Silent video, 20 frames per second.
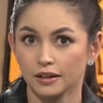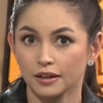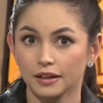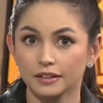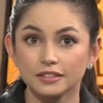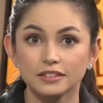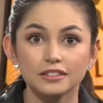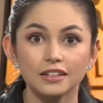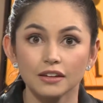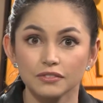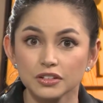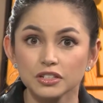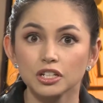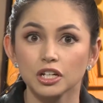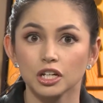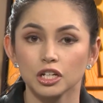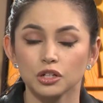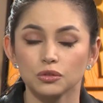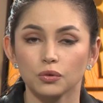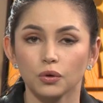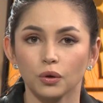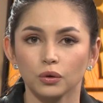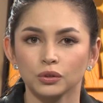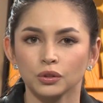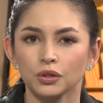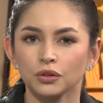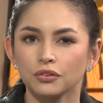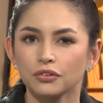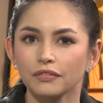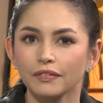a 17-year-old
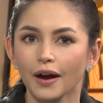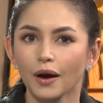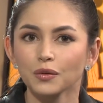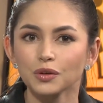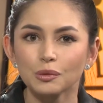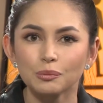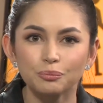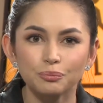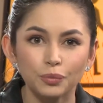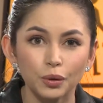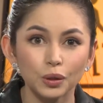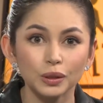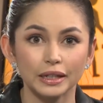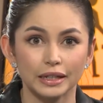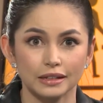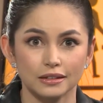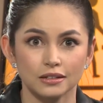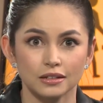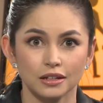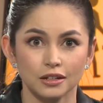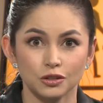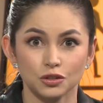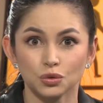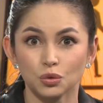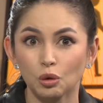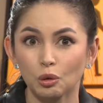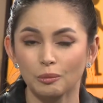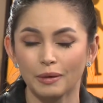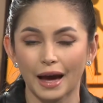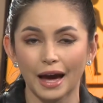who found a bullet in a
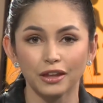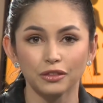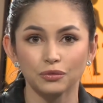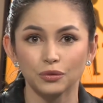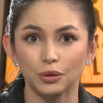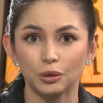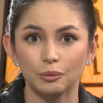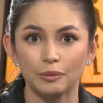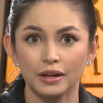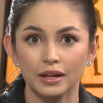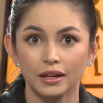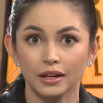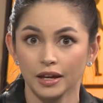school bathroom